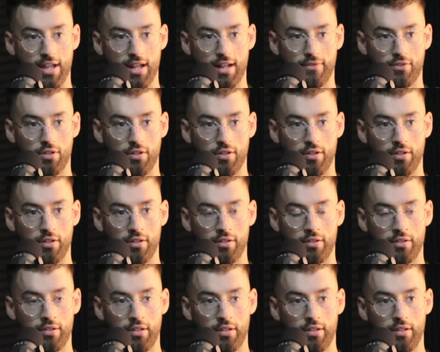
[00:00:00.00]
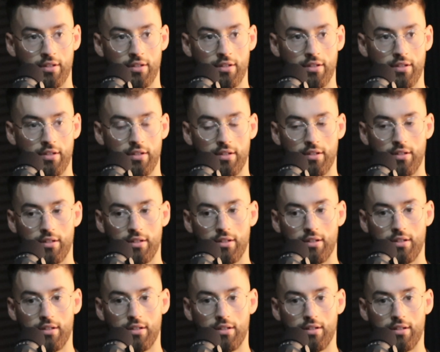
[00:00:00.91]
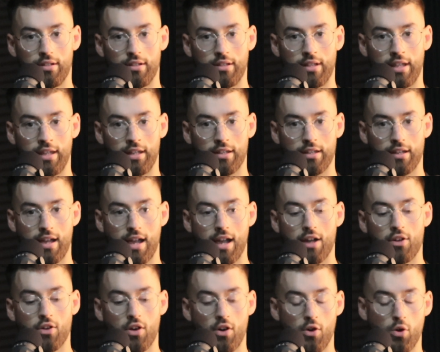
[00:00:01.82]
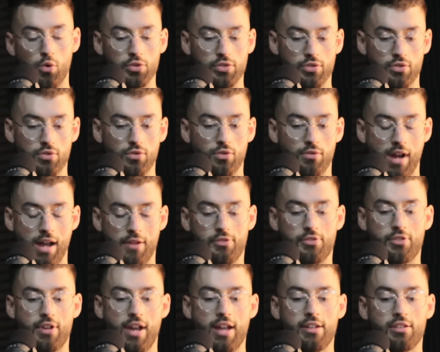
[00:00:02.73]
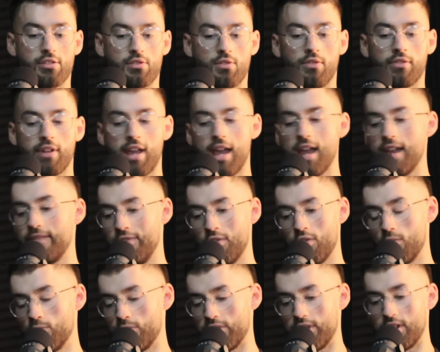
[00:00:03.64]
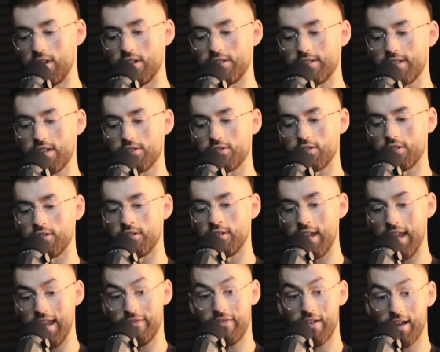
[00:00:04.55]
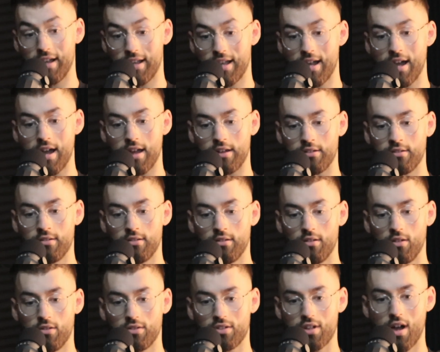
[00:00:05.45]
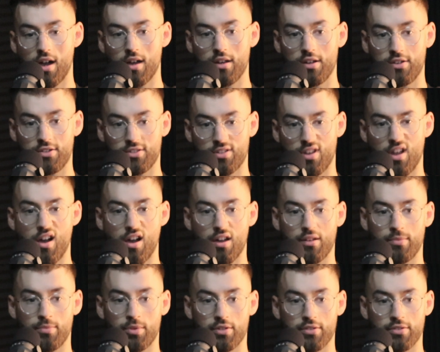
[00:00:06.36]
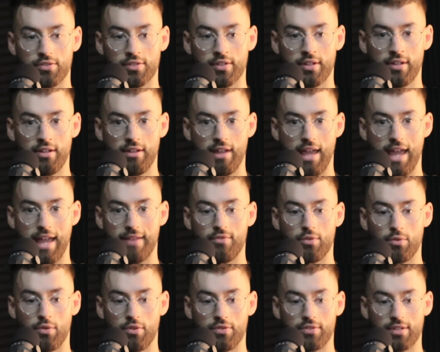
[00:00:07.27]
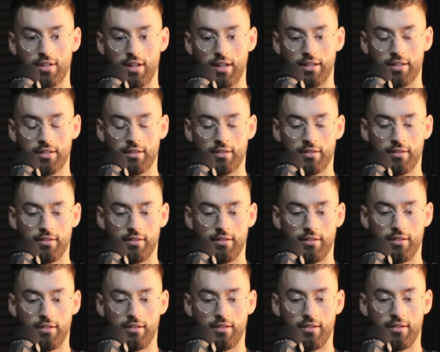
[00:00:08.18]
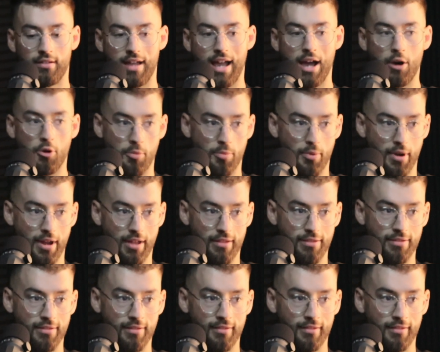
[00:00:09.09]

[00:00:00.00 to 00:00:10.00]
I've got I always go around trying to talk to everyone within a session if I can. Kind of just harder because everyone's, like, out of breath.